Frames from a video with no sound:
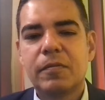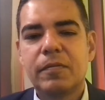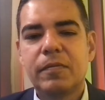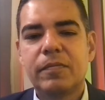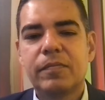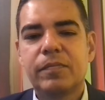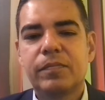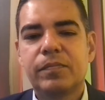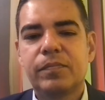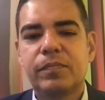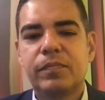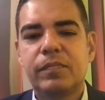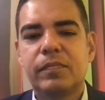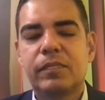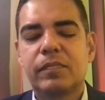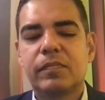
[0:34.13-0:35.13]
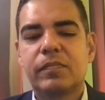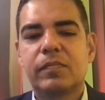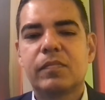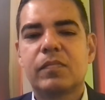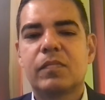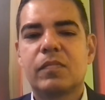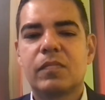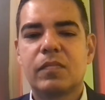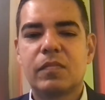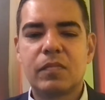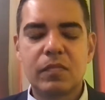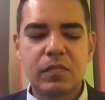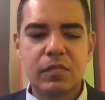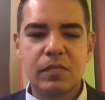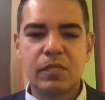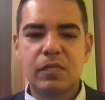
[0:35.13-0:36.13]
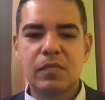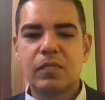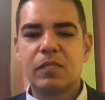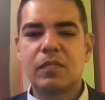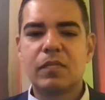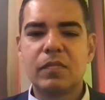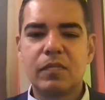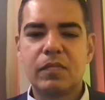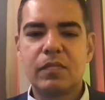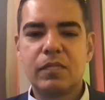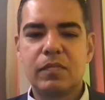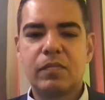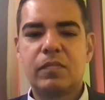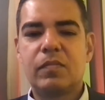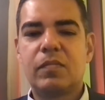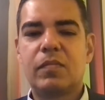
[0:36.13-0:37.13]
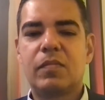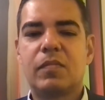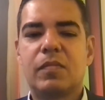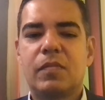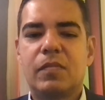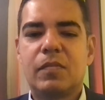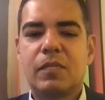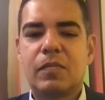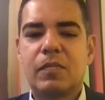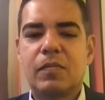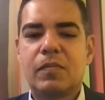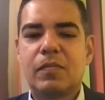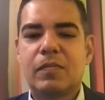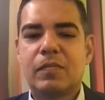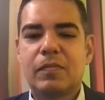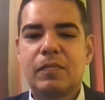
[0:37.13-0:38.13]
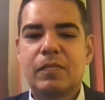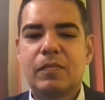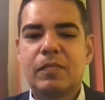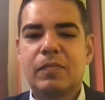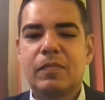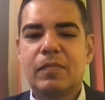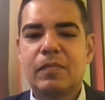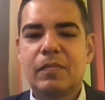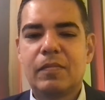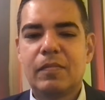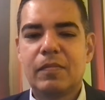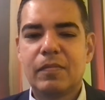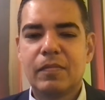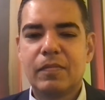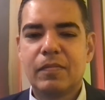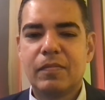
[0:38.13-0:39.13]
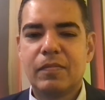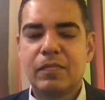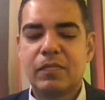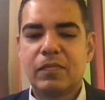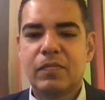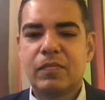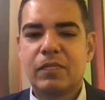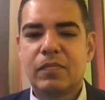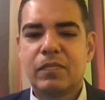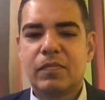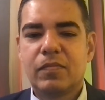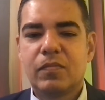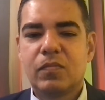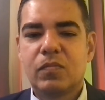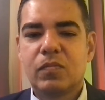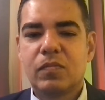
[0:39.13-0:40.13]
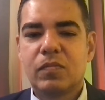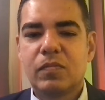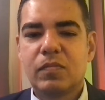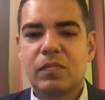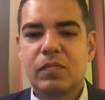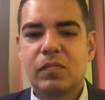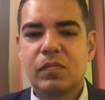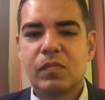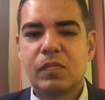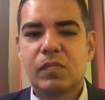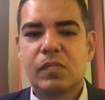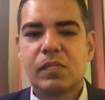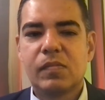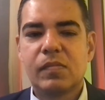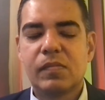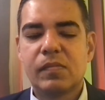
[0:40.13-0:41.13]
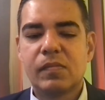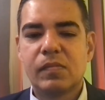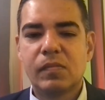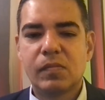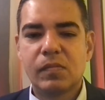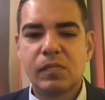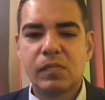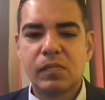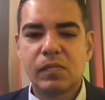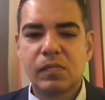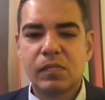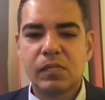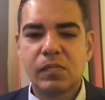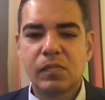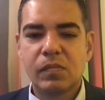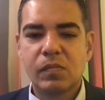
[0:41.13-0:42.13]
No words are spoken by the person on screen.